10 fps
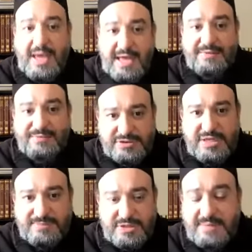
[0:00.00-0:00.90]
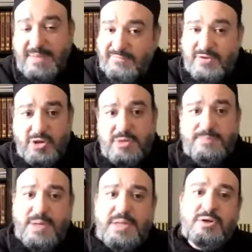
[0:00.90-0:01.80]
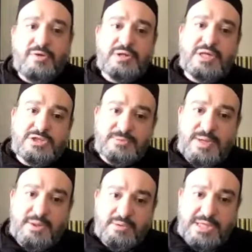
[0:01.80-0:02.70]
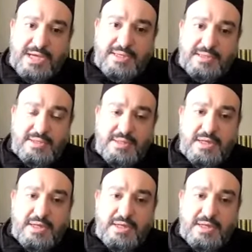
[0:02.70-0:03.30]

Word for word: and at the same time have a good opinion of Allah subhanahu wa ta'ala